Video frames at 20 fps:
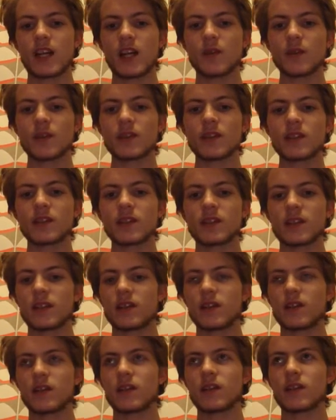I was going to tell
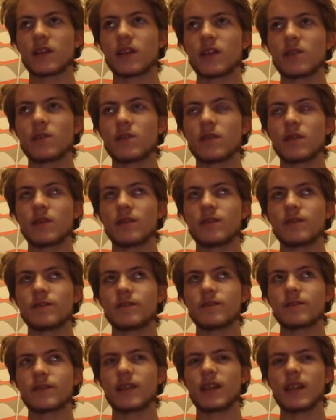you today, but
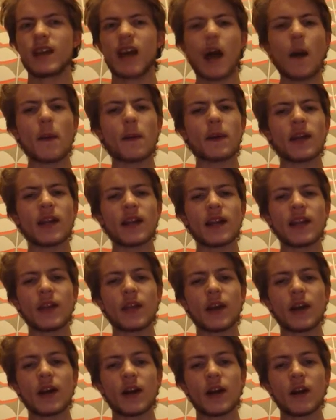I'm going to let
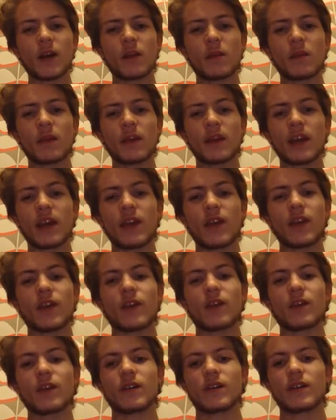the hype carry
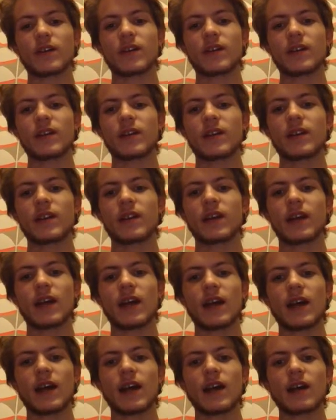on
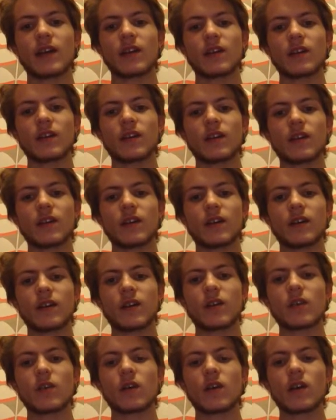and uh,
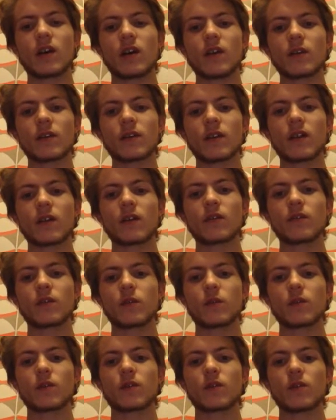you guys can look
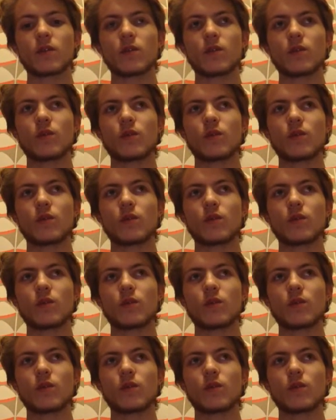forward to